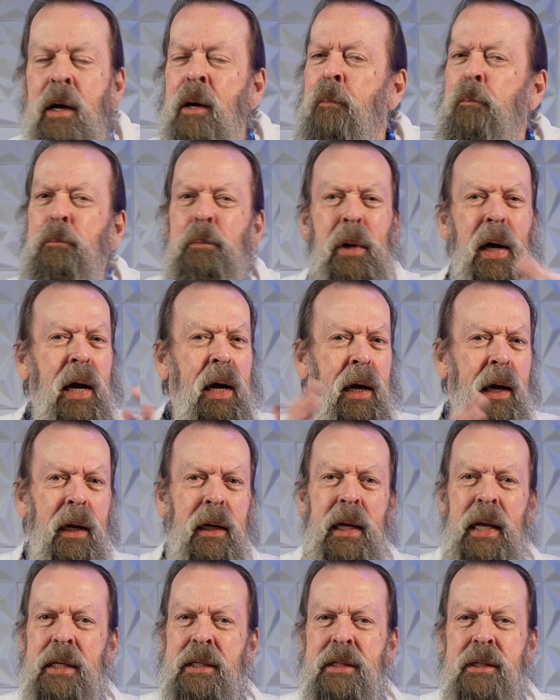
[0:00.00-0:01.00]

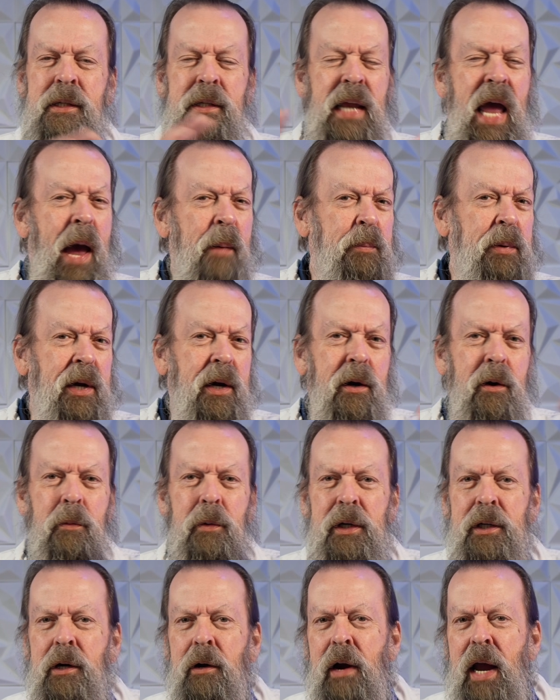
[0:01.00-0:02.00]
but it's snappier
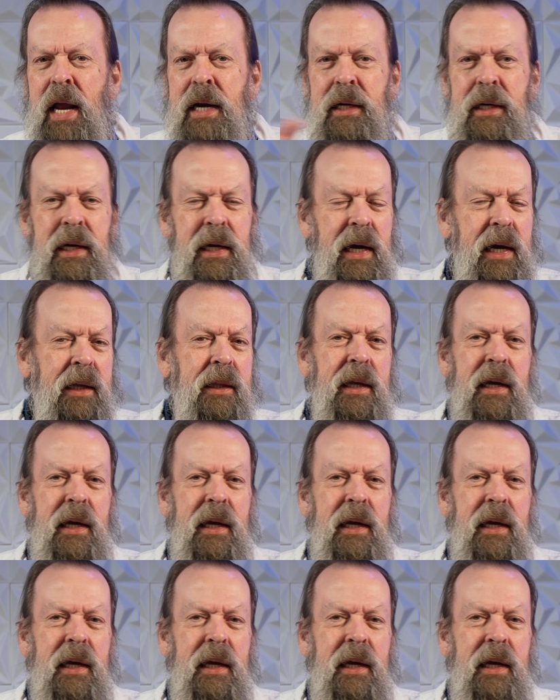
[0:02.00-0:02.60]
when you're editing.